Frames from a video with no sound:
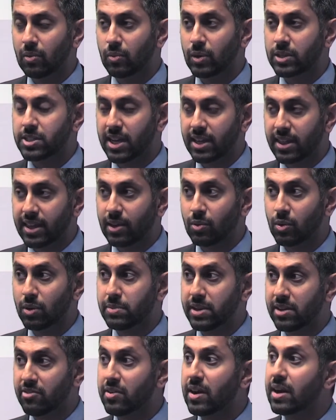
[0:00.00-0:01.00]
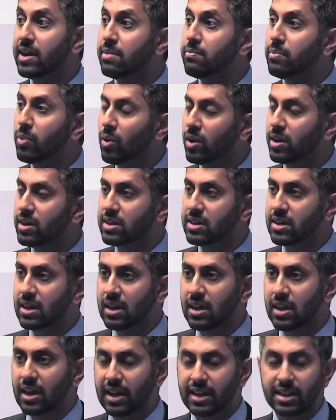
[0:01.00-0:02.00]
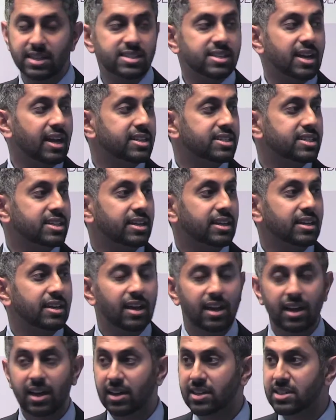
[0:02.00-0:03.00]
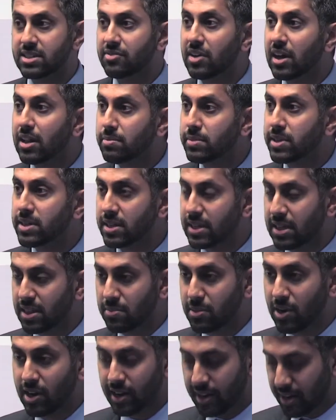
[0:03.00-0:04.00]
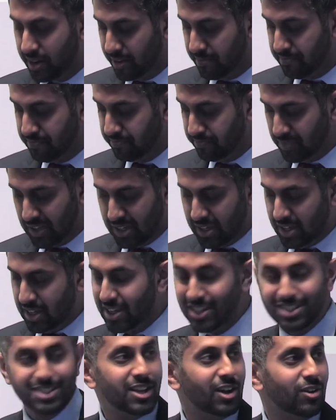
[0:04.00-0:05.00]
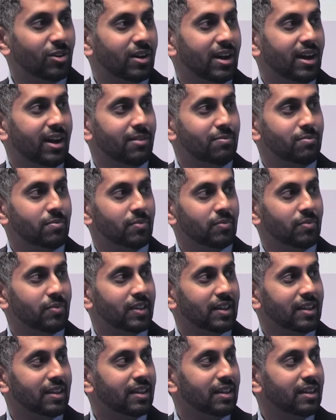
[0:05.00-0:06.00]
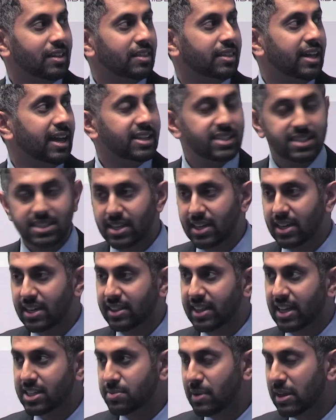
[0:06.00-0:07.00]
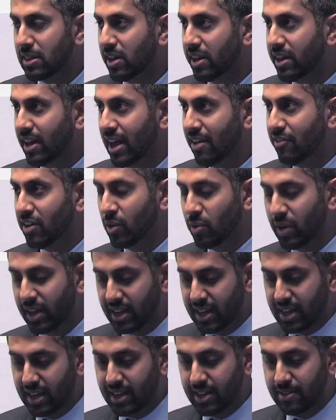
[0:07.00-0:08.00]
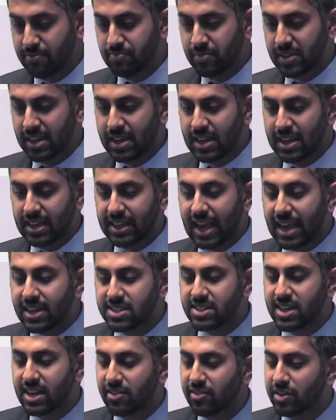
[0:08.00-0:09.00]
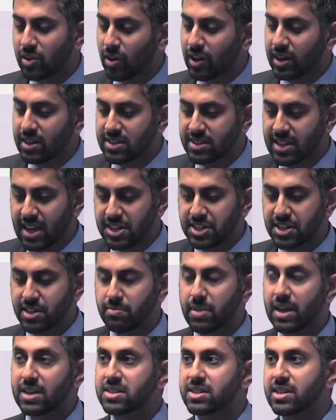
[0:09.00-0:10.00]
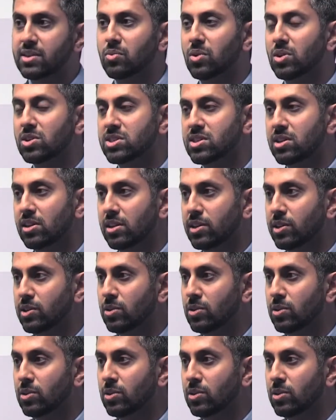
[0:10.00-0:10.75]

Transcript: which I think will be a very important and exciting development in the market. So that's my lot. I have a quick case study of an organisation based in Walsall